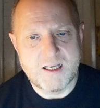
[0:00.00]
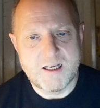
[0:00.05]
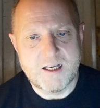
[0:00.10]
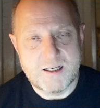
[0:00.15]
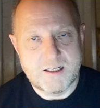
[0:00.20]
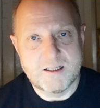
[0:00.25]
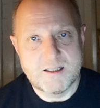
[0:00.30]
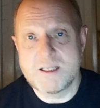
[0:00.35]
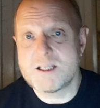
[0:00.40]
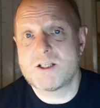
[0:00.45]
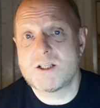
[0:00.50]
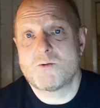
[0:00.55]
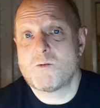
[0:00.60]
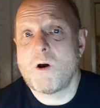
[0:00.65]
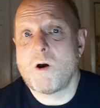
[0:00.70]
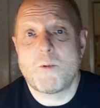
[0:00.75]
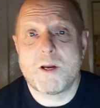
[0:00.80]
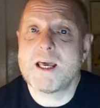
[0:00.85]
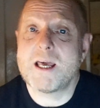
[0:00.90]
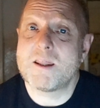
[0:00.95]
This is where we
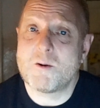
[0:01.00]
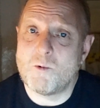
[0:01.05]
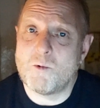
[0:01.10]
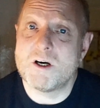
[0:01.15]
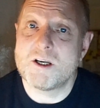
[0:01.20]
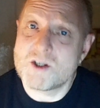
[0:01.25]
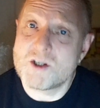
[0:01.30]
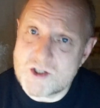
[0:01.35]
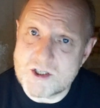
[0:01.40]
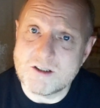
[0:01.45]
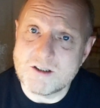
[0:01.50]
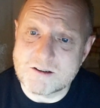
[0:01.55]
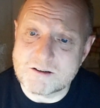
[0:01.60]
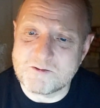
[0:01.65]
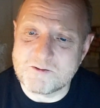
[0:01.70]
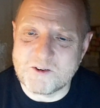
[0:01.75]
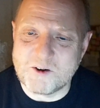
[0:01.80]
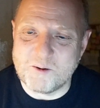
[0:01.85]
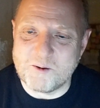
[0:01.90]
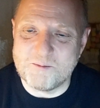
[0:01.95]
get the word assault
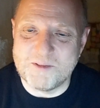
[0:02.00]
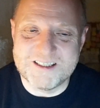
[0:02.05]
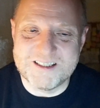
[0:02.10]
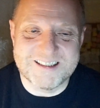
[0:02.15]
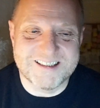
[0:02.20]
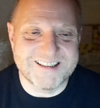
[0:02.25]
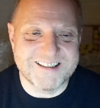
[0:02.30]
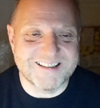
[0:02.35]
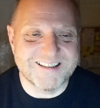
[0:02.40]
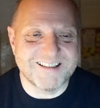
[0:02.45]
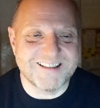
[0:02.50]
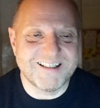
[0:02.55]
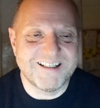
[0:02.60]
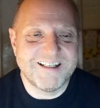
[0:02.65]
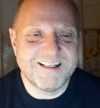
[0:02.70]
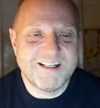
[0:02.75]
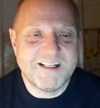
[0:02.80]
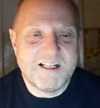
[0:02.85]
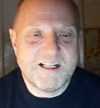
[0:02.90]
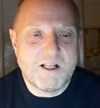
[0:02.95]
from.
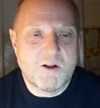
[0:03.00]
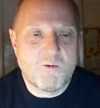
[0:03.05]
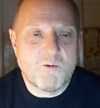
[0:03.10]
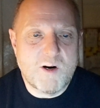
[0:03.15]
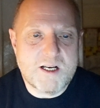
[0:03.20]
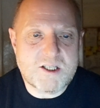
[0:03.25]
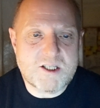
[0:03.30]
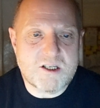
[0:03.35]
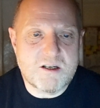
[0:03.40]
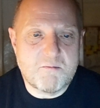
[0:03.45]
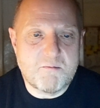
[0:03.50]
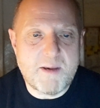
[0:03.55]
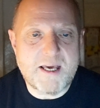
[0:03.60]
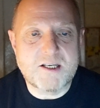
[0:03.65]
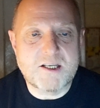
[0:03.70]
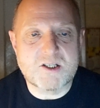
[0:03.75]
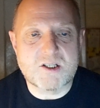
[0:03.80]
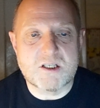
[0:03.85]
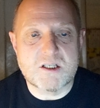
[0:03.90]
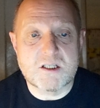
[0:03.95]
Western
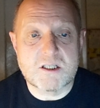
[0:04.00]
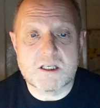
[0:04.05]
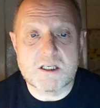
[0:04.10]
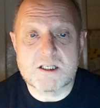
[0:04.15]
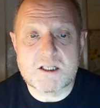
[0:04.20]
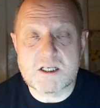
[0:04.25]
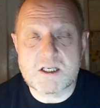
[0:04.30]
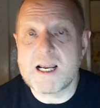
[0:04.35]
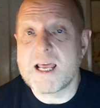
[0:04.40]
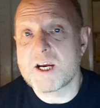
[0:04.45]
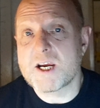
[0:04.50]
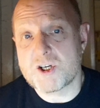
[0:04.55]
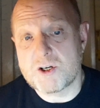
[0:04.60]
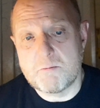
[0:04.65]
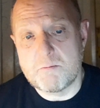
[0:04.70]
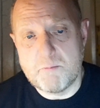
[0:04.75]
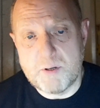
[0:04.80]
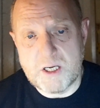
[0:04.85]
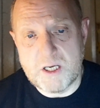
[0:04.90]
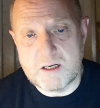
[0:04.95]
medicine's slash and
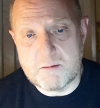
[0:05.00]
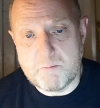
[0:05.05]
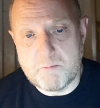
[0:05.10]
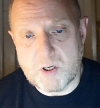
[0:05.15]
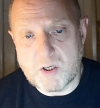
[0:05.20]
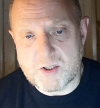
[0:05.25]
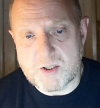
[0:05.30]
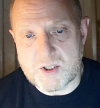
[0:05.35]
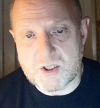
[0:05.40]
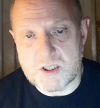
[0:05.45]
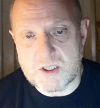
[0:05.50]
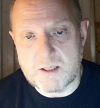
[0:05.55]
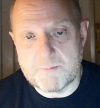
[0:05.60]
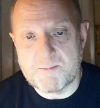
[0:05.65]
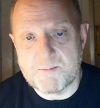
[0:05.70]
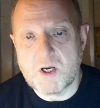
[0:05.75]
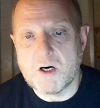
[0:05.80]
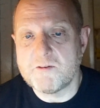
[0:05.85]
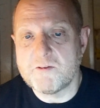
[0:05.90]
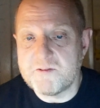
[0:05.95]
burn policy
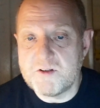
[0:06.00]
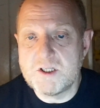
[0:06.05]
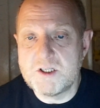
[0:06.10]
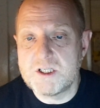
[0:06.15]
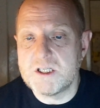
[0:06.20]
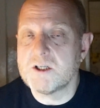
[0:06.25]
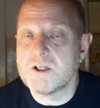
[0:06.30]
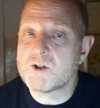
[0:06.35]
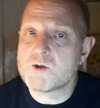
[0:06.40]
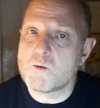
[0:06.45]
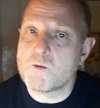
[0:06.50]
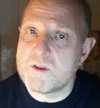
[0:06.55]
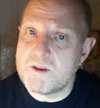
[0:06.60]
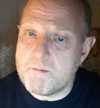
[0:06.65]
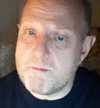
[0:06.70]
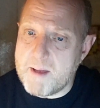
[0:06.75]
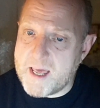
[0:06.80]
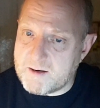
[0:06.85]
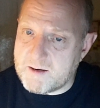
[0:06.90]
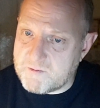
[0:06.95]
often deals with the
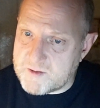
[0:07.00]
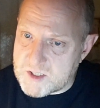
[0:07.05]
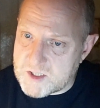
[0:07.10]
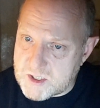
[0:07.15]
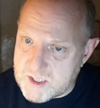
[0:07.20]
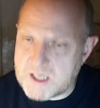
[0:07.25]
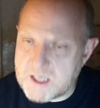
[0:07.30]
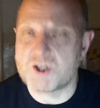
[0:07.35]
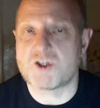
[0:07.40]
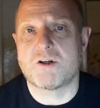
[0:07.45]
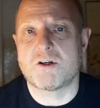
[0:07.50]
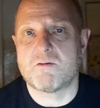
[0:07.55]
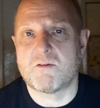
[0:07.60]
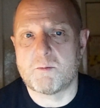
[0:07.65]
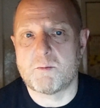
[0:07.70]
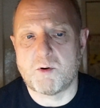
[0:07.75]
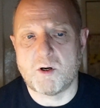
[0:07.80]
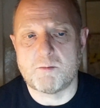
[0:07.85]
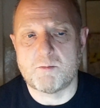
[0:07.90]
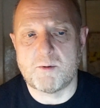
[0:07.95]
manifestation of the
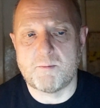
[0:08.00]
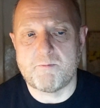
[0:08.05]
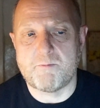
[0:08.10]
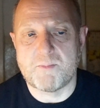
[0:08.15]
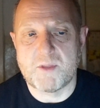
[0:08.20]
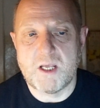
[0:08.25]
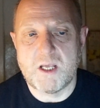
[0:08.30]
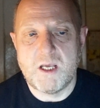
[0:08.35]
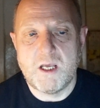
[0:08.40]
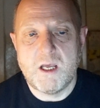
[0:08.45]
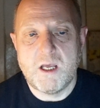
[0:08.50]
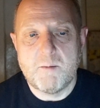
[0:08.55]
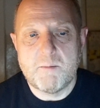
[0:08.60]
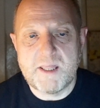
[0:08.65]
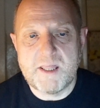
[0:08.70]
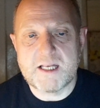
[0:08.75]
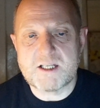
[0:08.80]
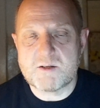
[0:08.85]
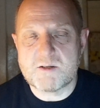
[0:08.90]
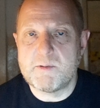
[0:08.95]
problem, but
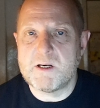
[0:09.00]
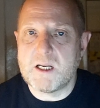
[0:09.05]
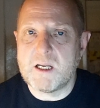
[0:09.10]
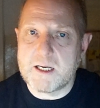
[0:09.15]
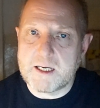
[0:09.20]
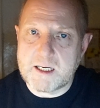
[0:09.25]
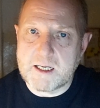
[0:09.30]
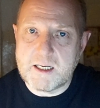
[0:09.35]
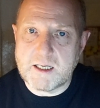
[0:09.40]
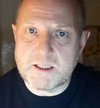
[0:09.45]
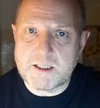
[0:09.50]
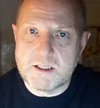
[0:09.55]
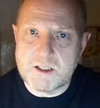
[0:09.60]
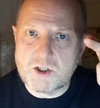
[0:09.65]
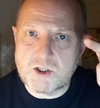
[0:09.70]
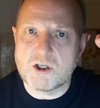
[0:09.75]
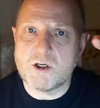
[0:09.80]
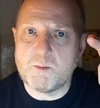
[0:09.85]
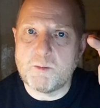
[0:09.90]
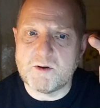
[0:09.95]
that's a bit like cutting the
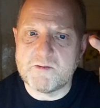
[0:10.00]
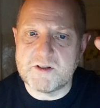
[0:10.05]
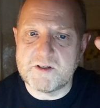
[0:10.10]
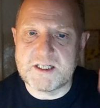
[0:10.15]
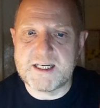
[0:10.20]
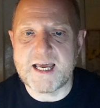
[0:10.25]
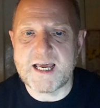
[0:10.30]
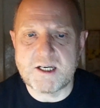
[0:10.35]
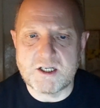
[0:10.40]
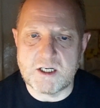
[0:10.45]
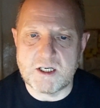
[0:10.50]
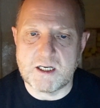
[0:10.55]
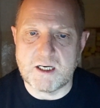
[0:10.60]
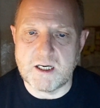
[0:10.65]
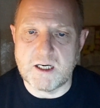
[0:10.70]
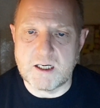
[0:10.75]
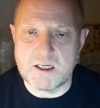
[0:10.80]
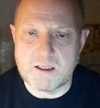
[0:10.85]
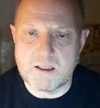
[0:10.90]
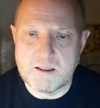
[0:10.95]
top off a dandelion.
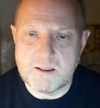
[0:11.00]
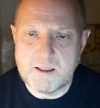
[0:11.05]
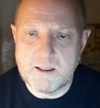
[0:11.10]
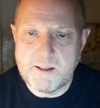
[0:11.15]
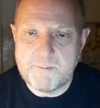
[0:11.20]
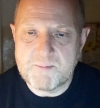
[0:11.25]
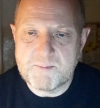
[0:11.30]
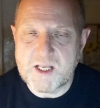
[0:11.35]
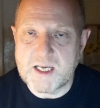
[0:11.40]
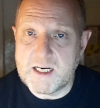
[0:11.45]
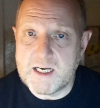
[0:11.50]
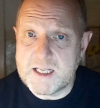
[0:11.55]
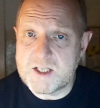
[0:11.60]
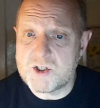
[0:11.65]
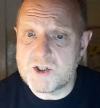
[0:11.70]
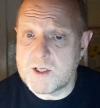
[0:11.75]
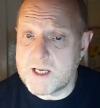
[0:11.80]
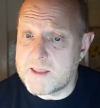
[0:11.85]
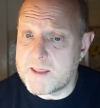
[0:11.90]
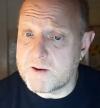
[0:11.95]
Unless you
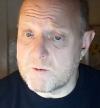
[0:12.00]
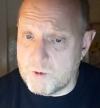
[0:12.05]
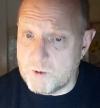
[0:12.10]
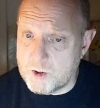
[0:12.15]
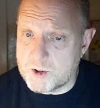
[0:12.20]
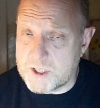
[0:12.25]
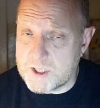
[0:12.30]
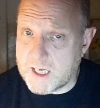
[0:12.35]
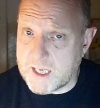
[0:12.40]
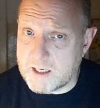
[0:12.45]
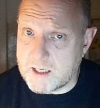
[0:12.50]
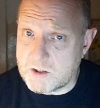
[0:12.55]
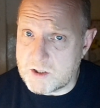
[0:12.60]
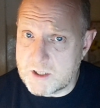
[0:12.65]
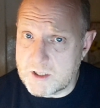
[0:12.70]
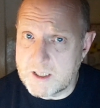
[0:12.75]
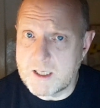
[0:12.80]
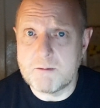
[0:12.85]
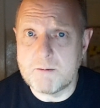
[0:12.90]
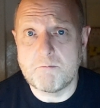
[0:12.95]
get the root out,
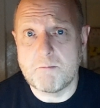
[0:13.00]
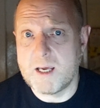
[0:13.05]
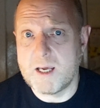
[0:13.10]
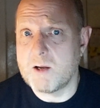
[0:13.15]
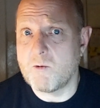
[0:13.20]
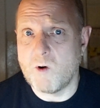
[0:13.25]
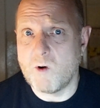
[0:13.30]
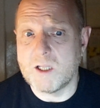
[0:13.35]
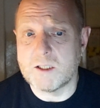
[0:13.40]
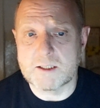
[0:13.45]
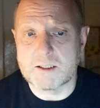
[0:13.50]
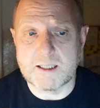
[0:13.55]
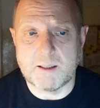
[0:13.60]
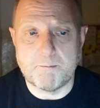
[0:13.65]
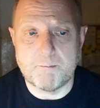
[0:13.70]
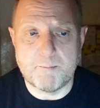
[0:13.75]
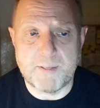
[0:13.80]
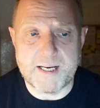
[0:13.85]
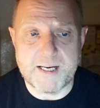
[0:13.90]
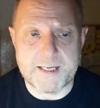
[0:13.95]
it may well come
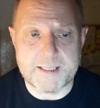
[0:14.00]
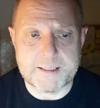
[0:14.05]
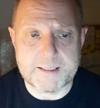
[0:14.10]
back.